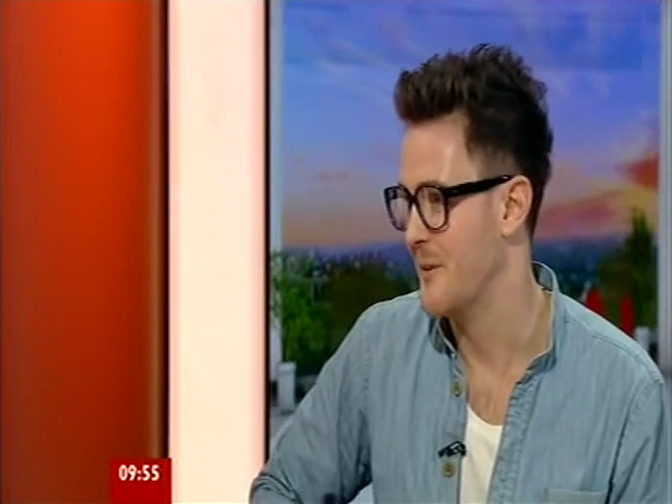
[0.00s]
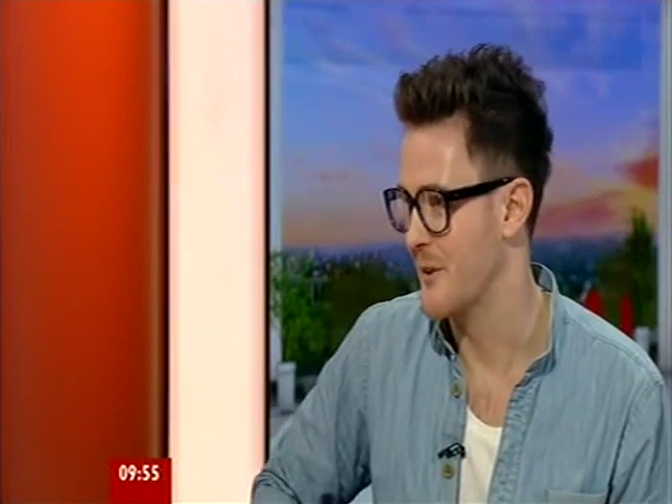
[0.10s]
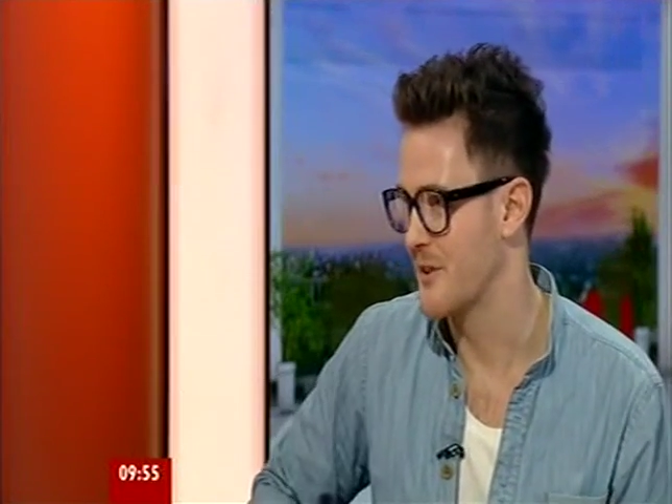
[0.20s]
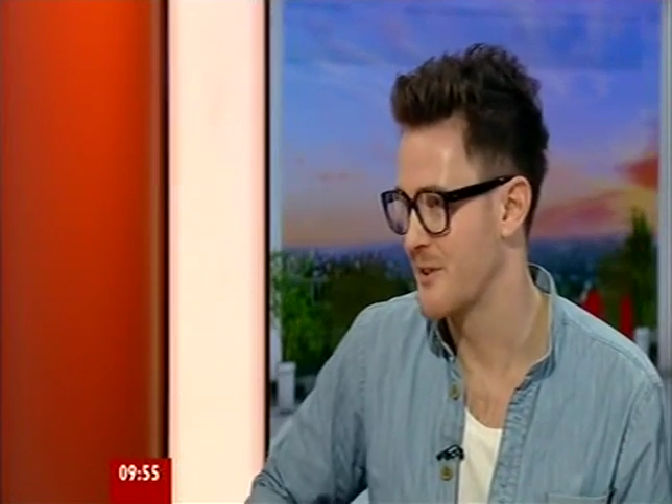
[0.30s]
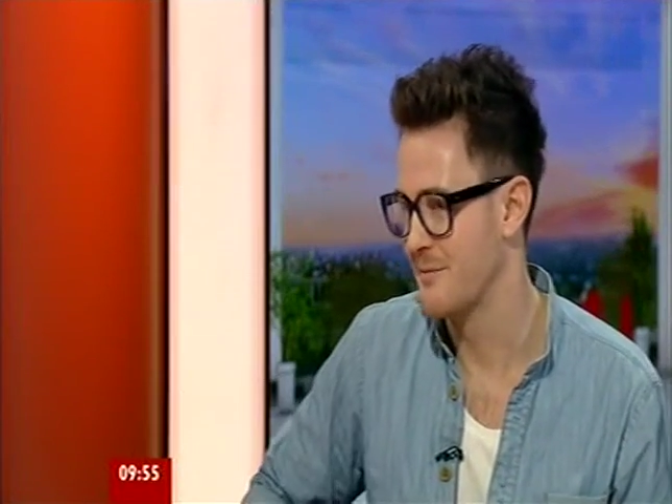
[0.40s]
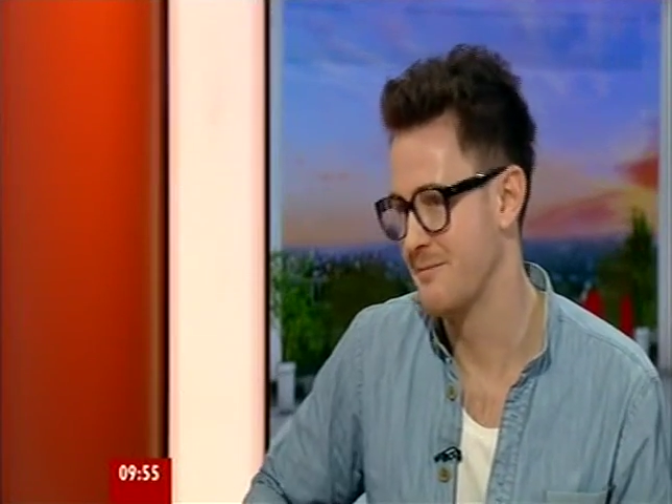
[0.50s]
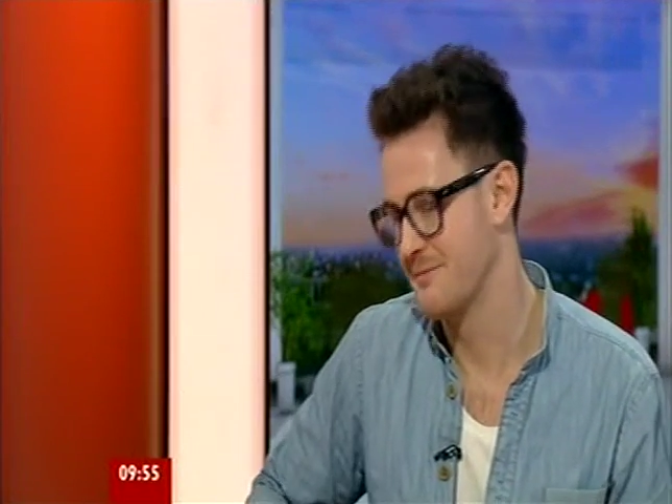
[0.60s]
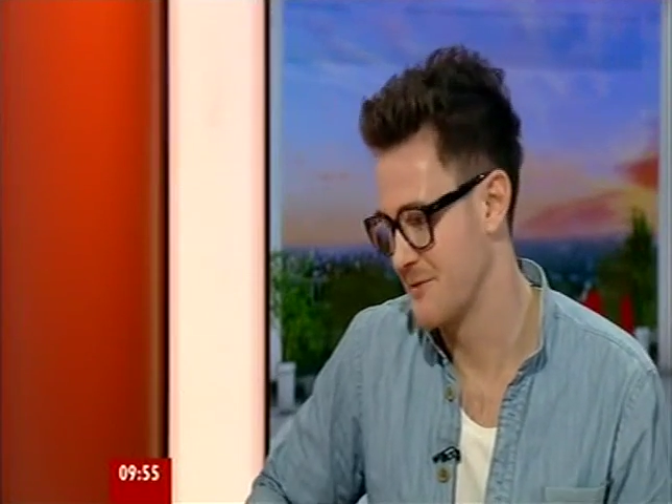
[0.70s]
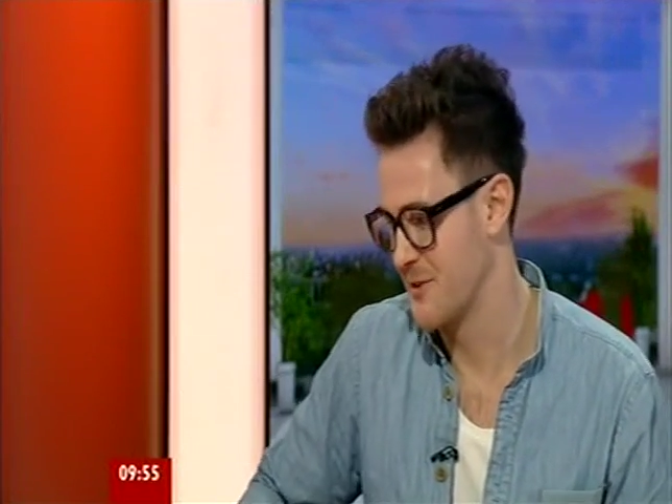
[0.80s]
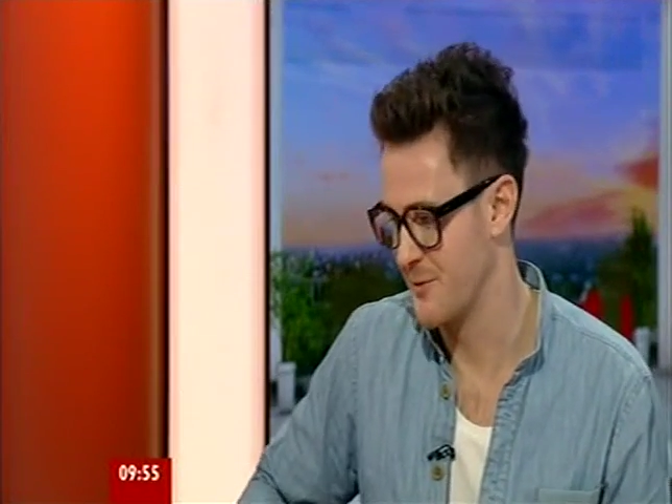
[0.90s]
which
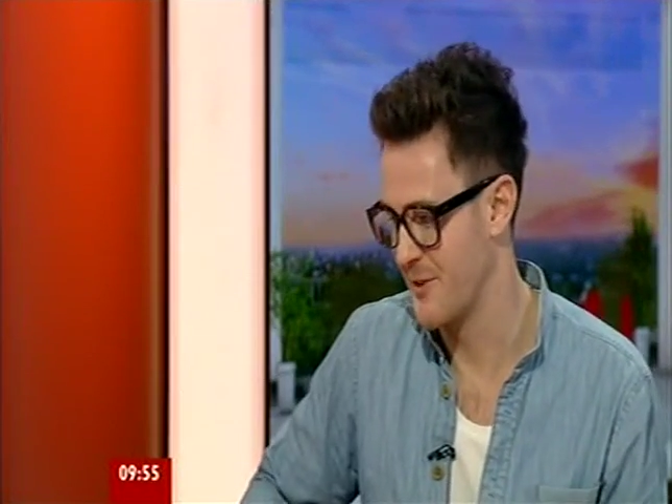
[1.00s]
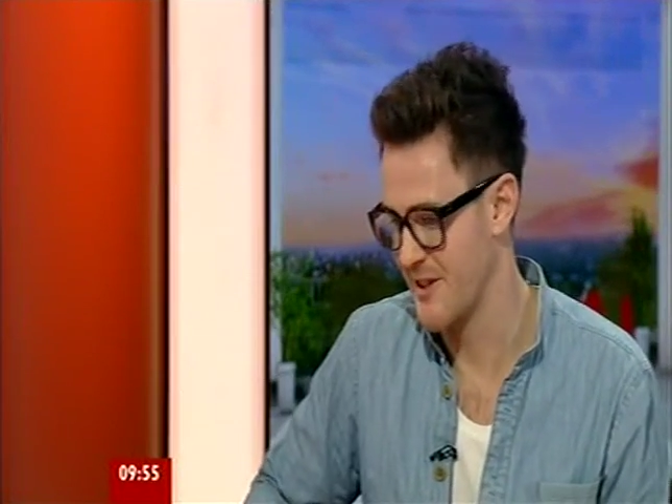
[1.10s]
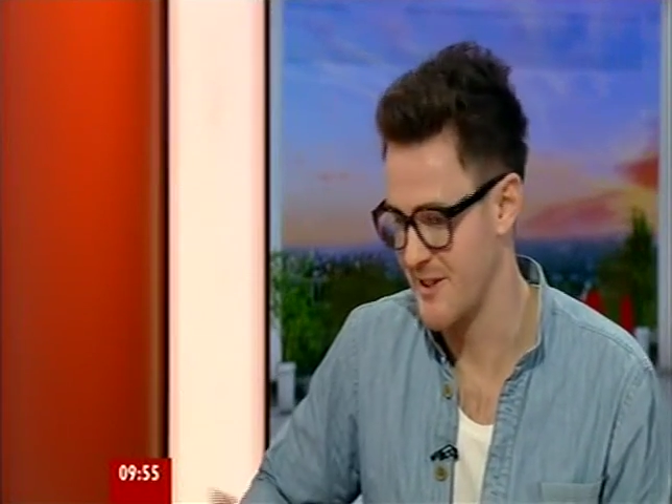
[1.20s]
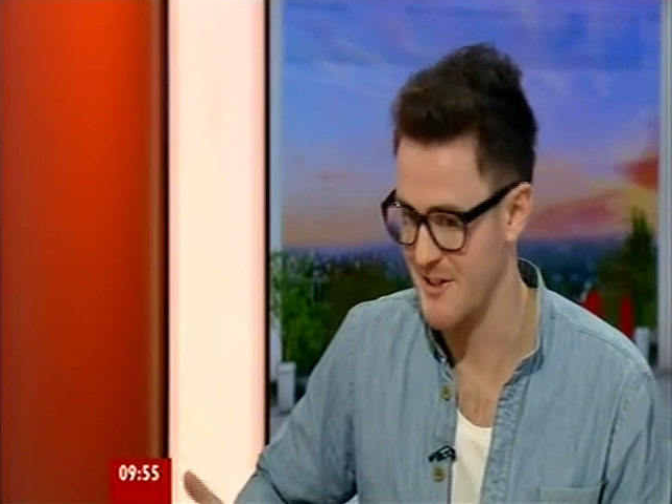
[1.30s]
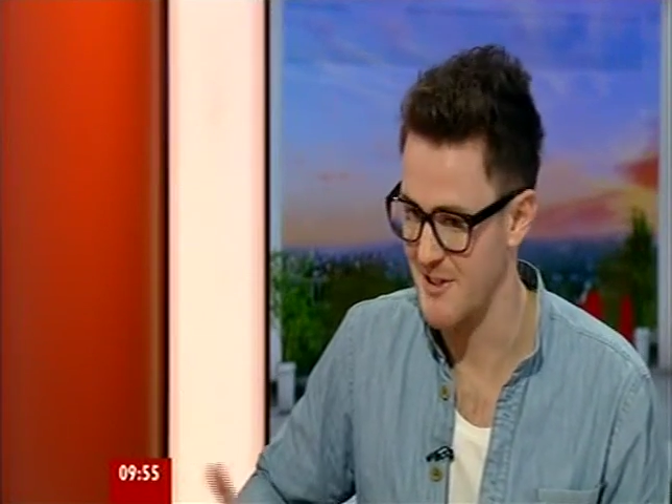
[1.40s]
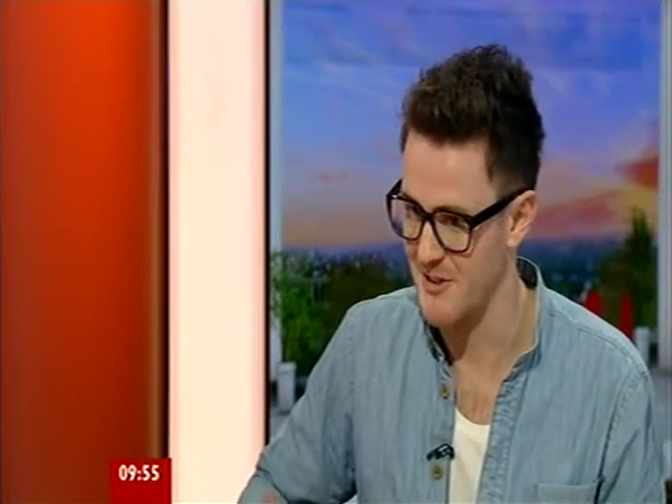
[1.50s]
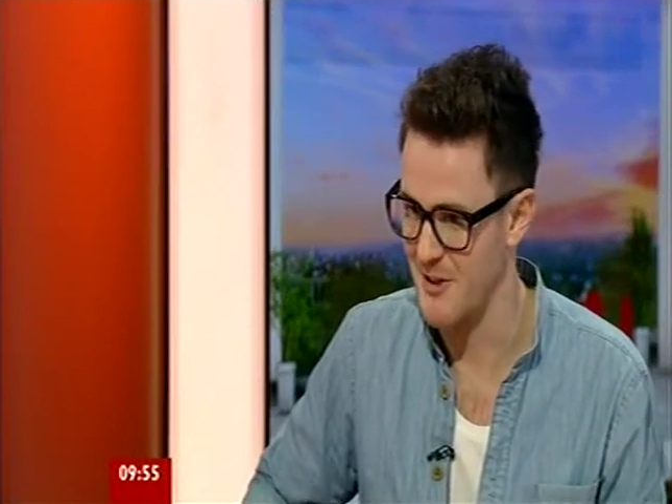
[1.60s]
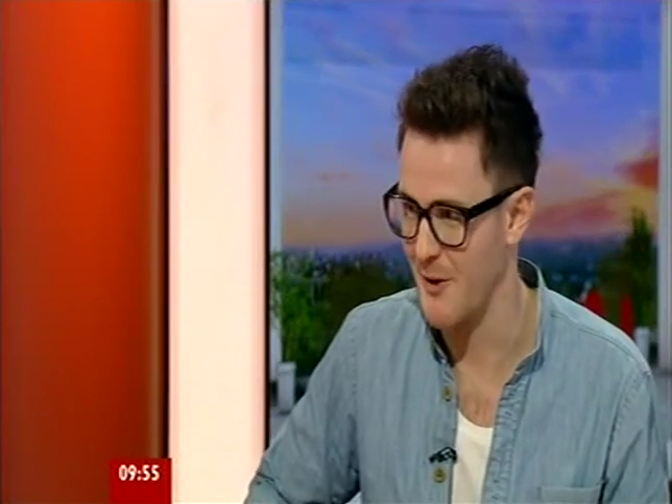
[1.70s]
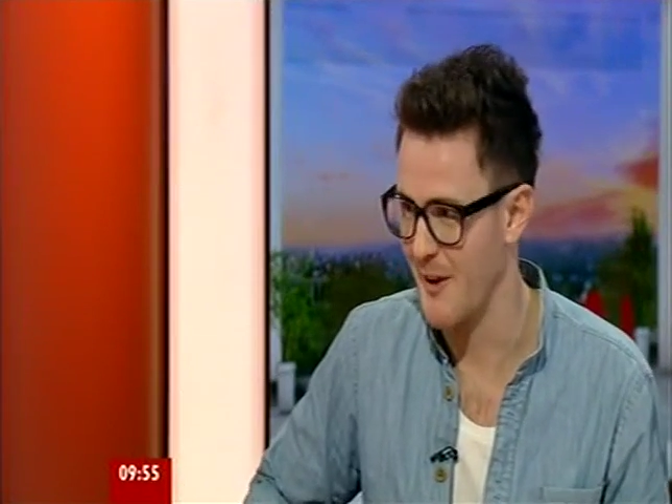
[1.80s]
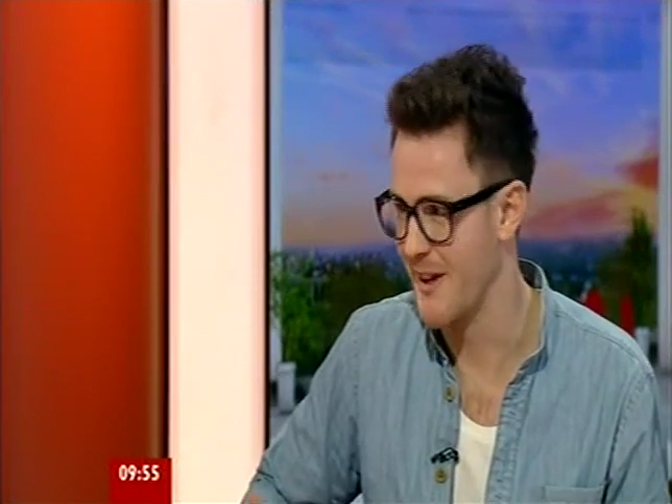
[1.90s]
some fashionistas
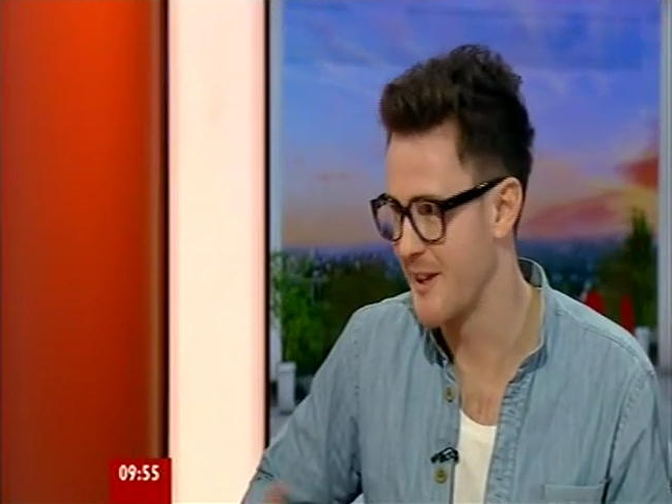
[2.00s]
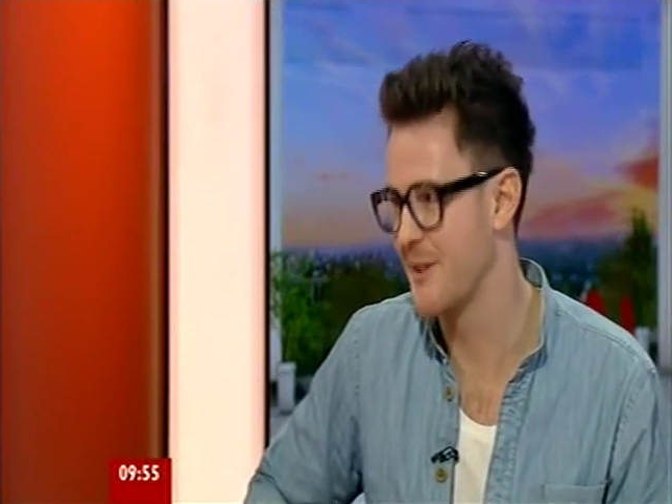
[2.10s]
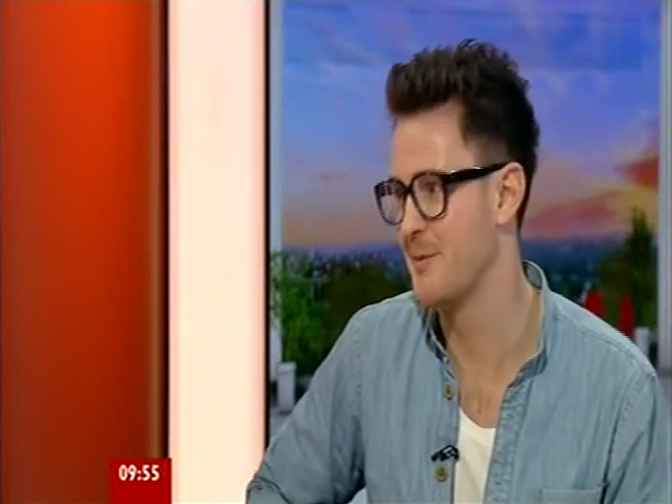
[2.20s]
don't like.